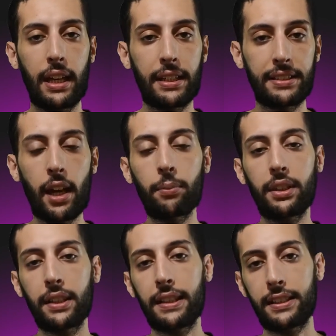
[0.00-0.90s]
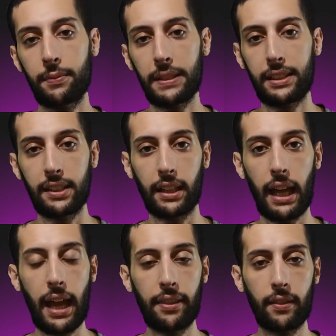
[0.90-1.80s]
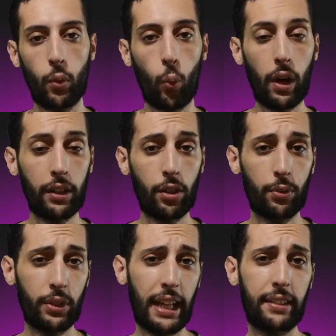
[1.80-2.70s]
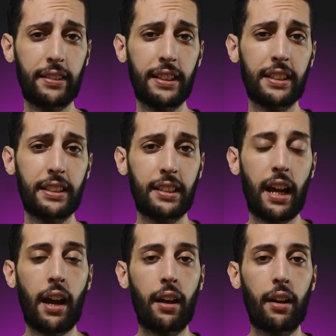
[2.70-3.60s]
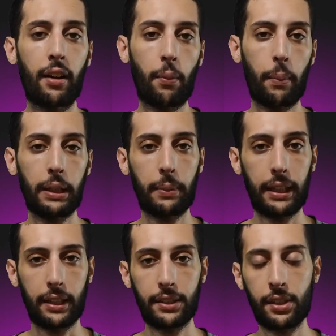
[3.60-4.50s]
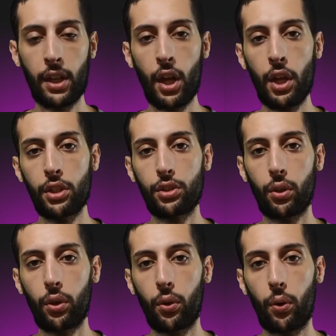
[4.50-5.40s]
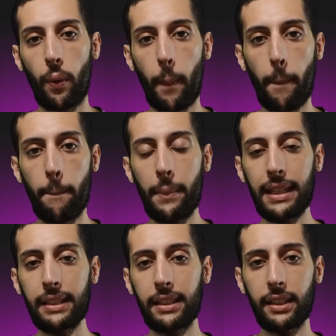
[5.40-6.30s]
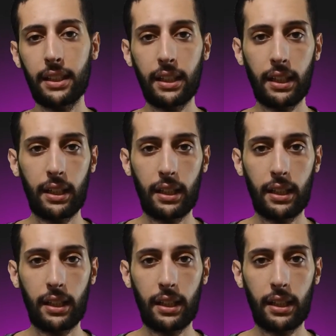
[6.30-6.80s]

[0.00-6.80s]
something is missing, and one of that things are mathematics. So making